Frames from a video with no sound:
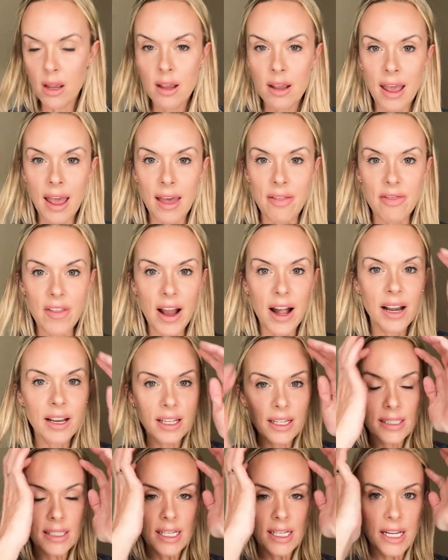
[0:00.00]
And that
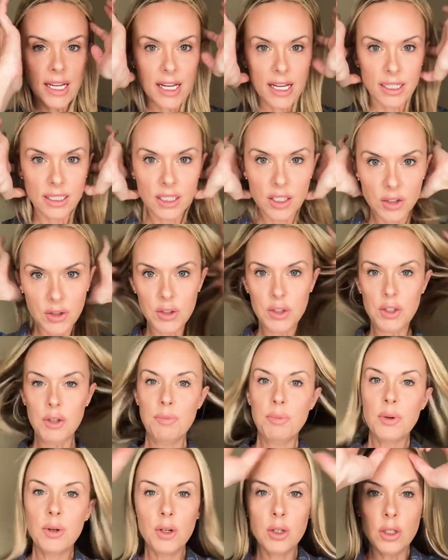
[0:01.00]
is it.
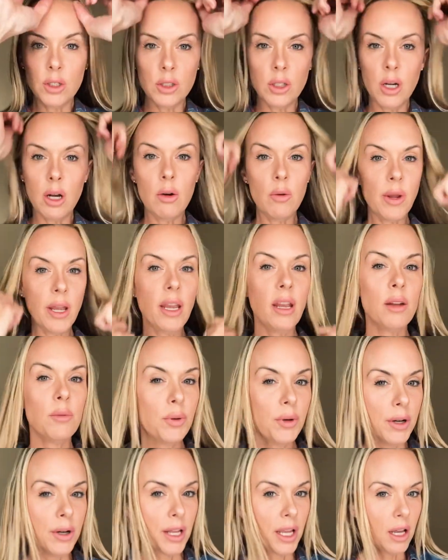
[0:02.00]
Super glowy and
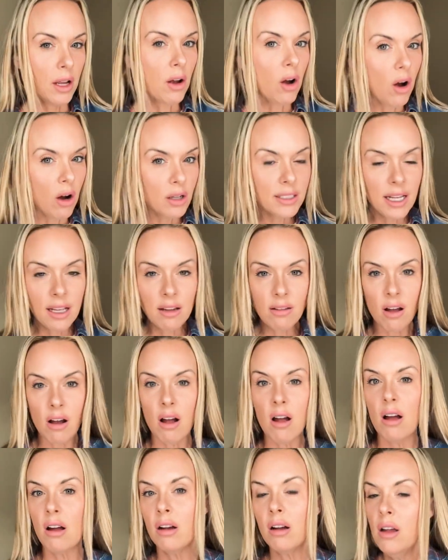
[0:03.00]
pretty all day
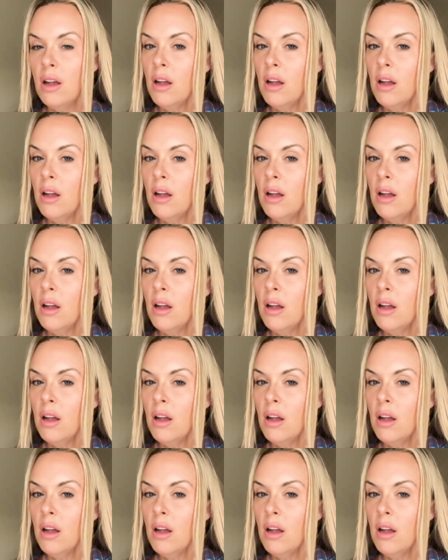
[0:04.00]
long.